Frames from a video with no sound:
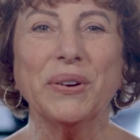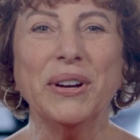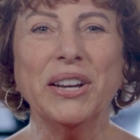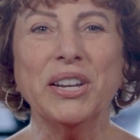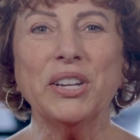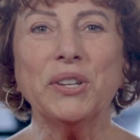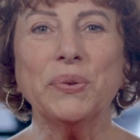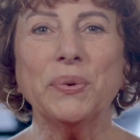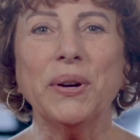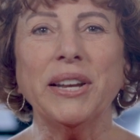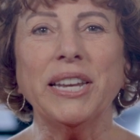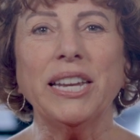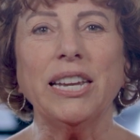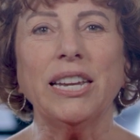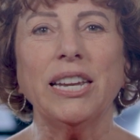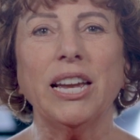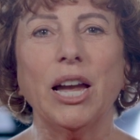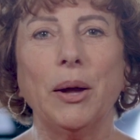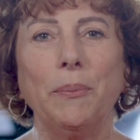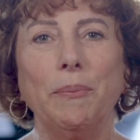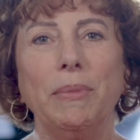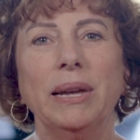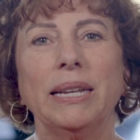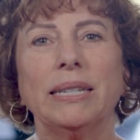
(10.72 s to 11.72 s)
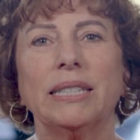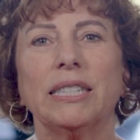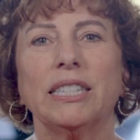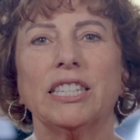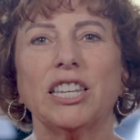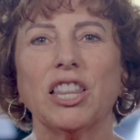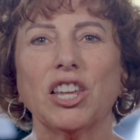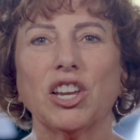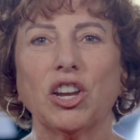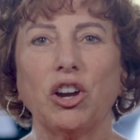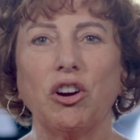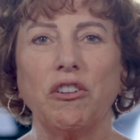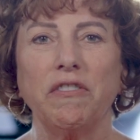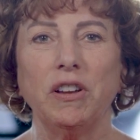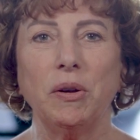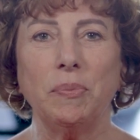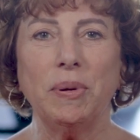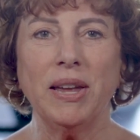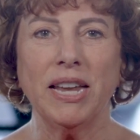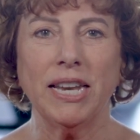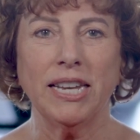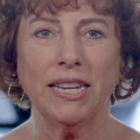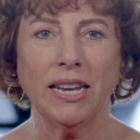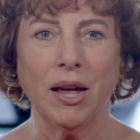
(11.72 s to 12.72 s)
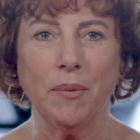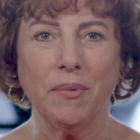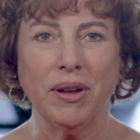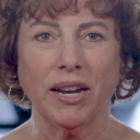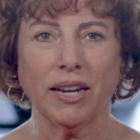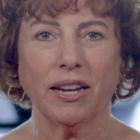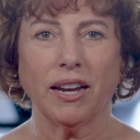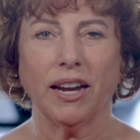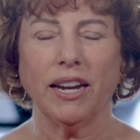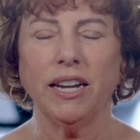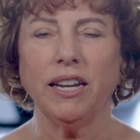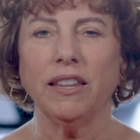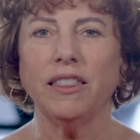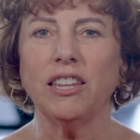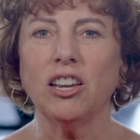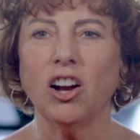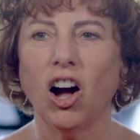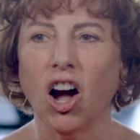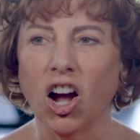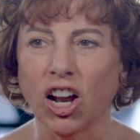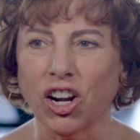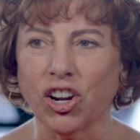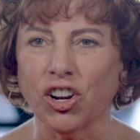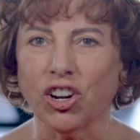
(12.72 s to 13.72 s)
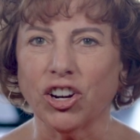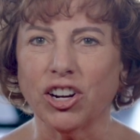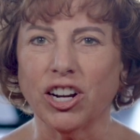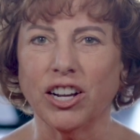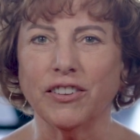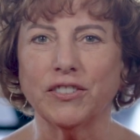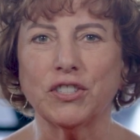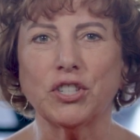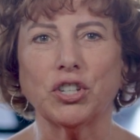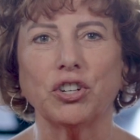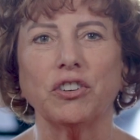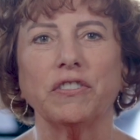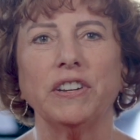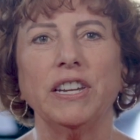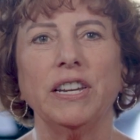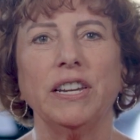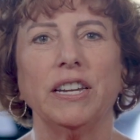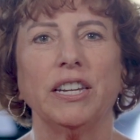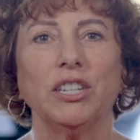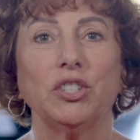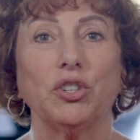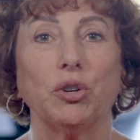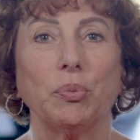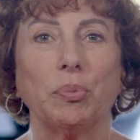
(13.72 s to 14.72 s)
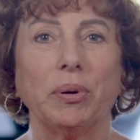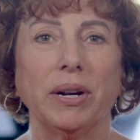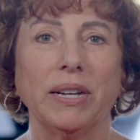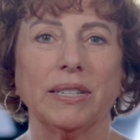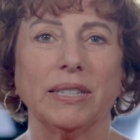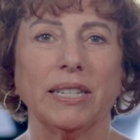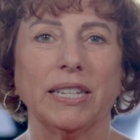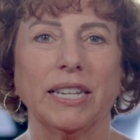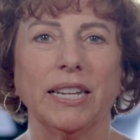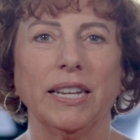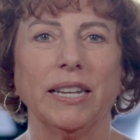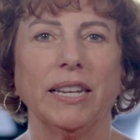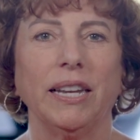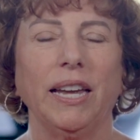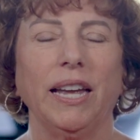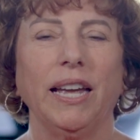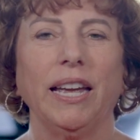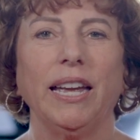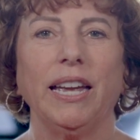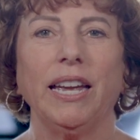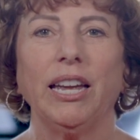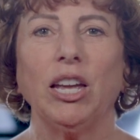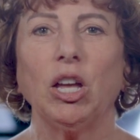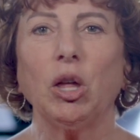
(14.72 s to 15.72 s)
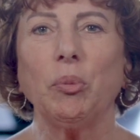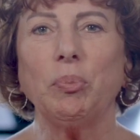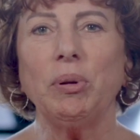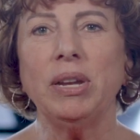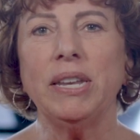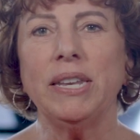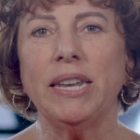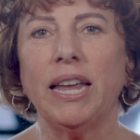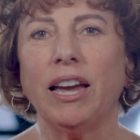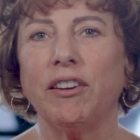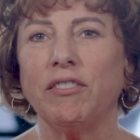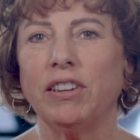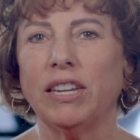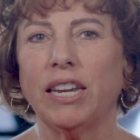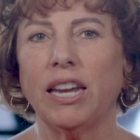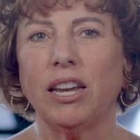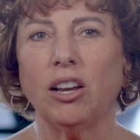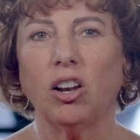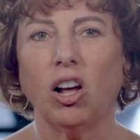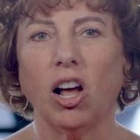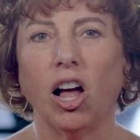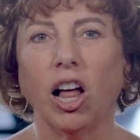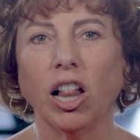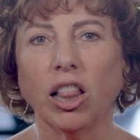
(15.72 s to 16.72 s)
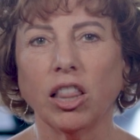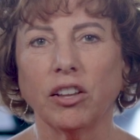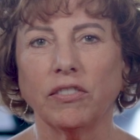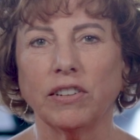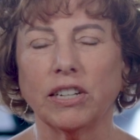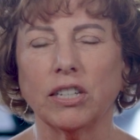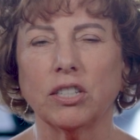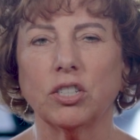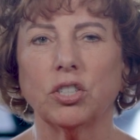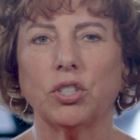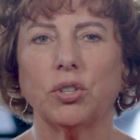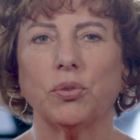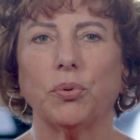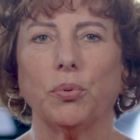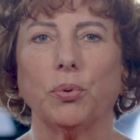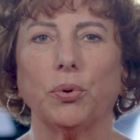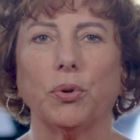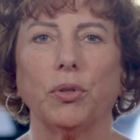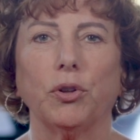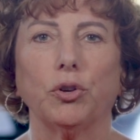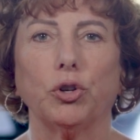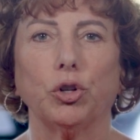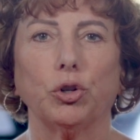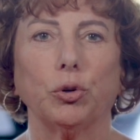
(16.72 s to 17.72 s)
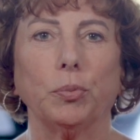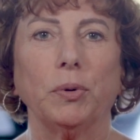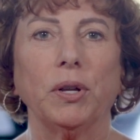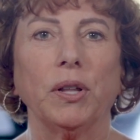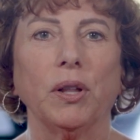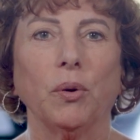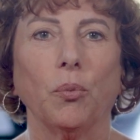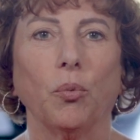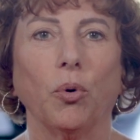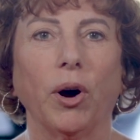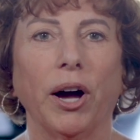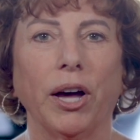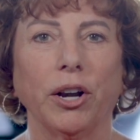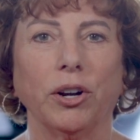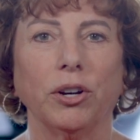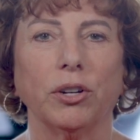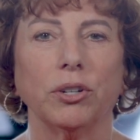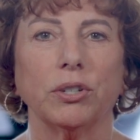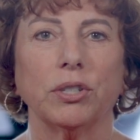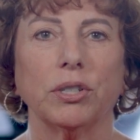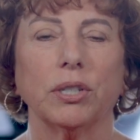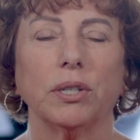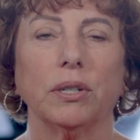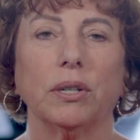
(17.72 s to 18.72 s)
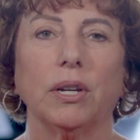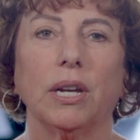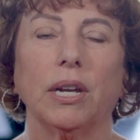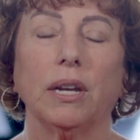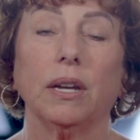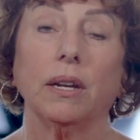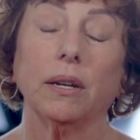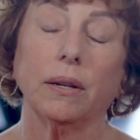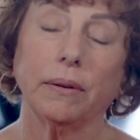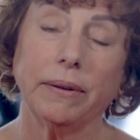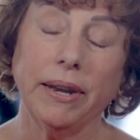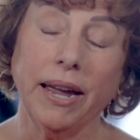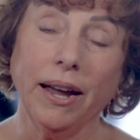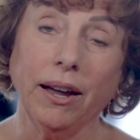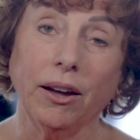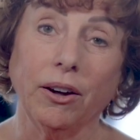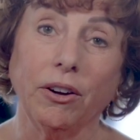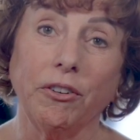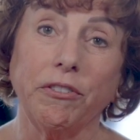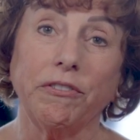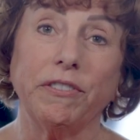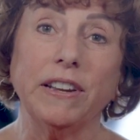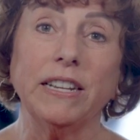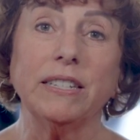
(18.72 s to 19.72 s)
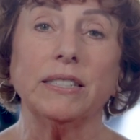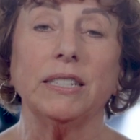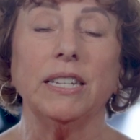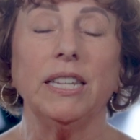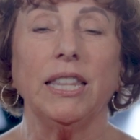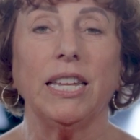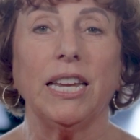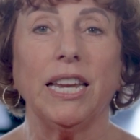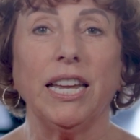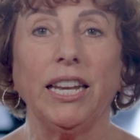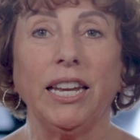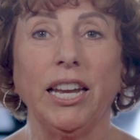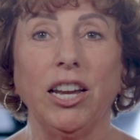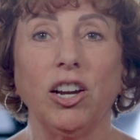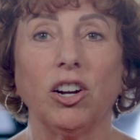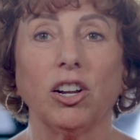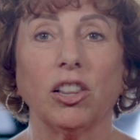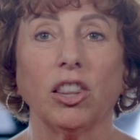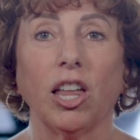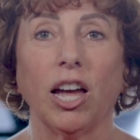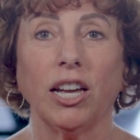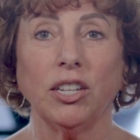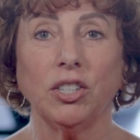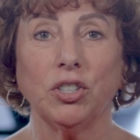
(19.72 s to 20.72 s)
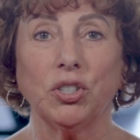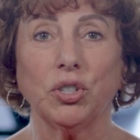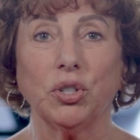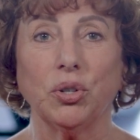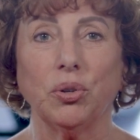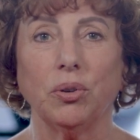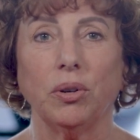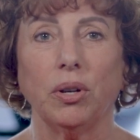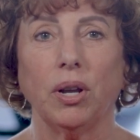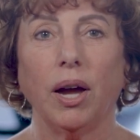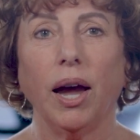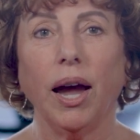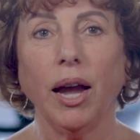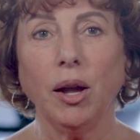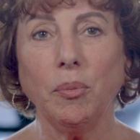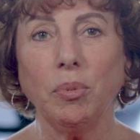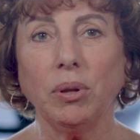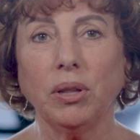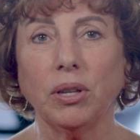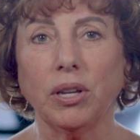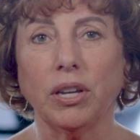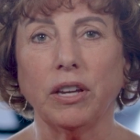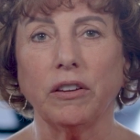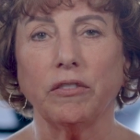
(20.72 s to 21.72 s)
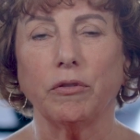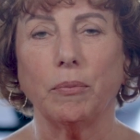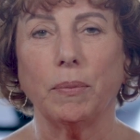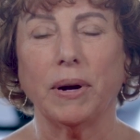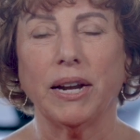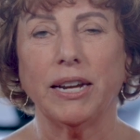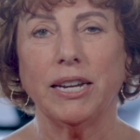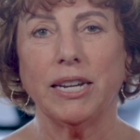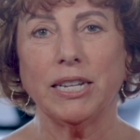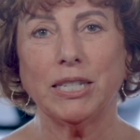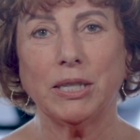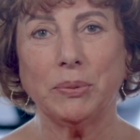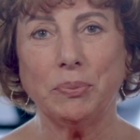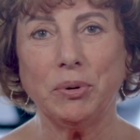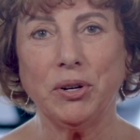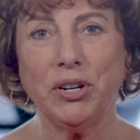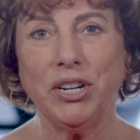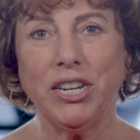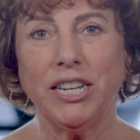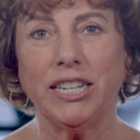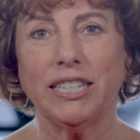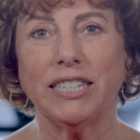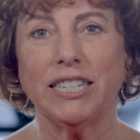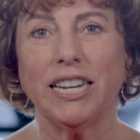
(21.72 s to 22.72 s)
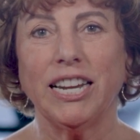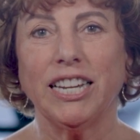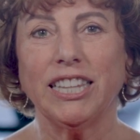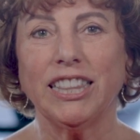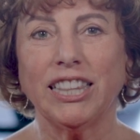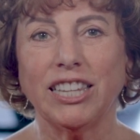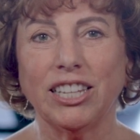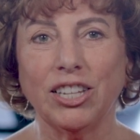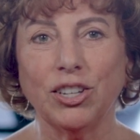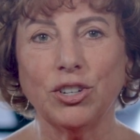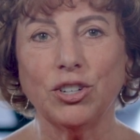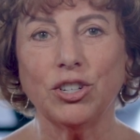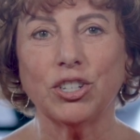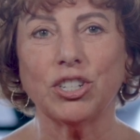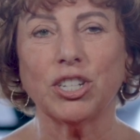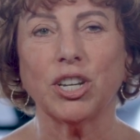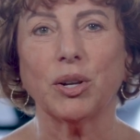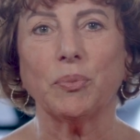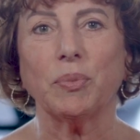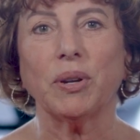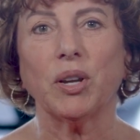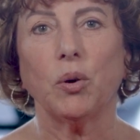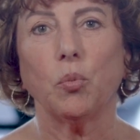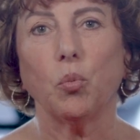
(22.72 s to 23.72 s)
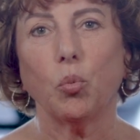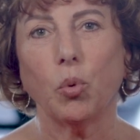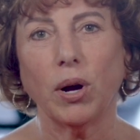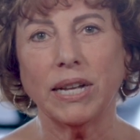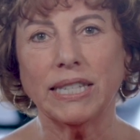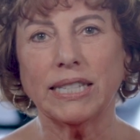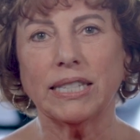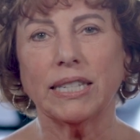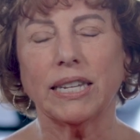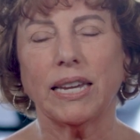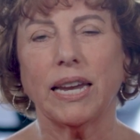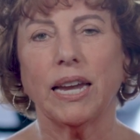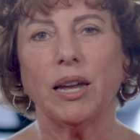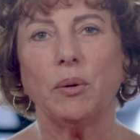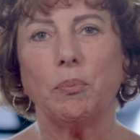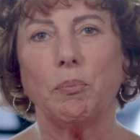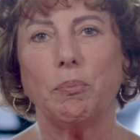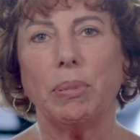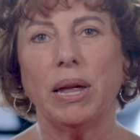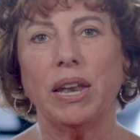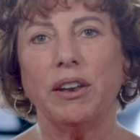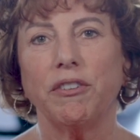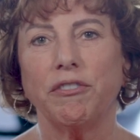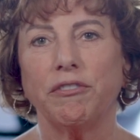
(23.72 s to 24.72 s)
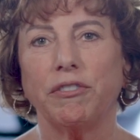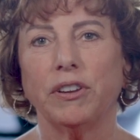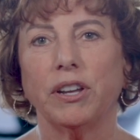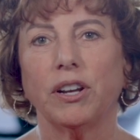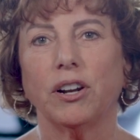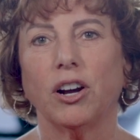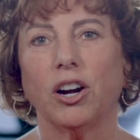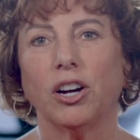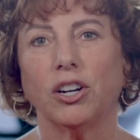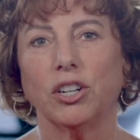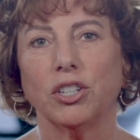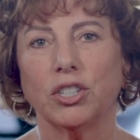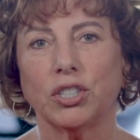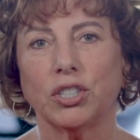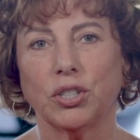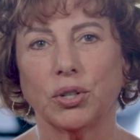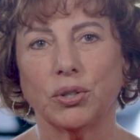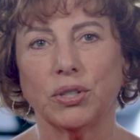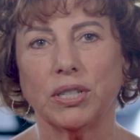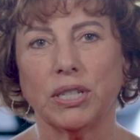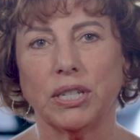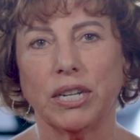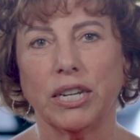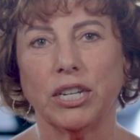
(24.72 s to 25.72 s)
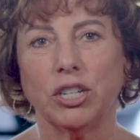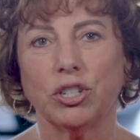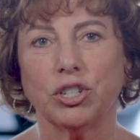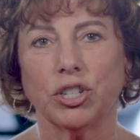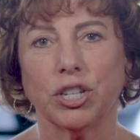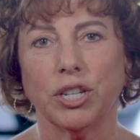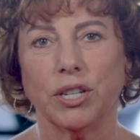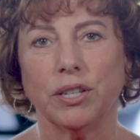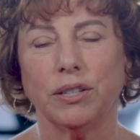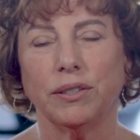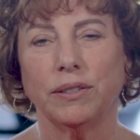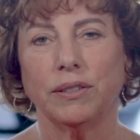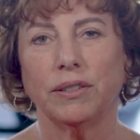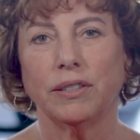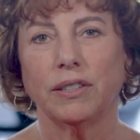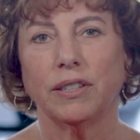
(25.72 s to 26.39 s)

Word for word: 2020, amidst the COVID pandemic, I had the honor of serving as your president, helping navigate all of us through the turbulent waters. Now, facing the NAR lawsuit, I believe my experience and leadership can once again benefit our association.